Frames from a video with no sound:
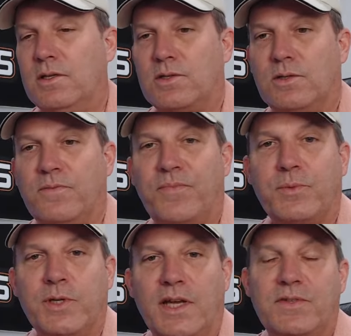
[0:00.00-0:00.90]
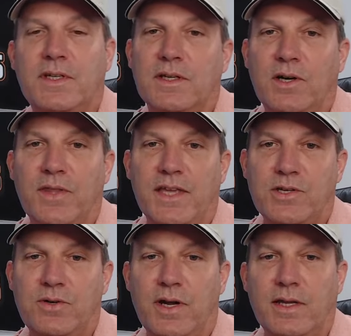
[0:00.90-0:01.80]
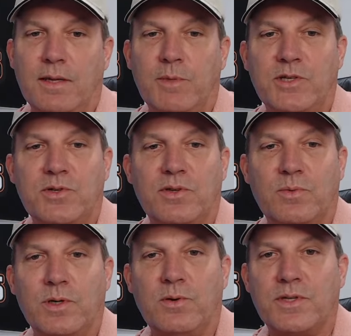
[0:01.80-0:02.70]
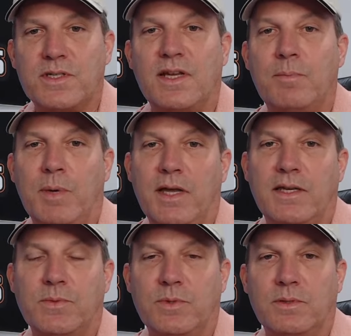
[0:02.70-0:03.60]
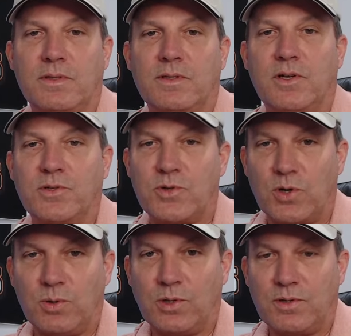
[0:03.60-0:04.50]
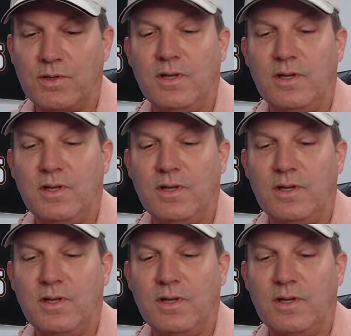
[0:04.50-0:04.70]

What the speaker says: So we'd have to get all that straight and make sure that we're on the same page with the controller,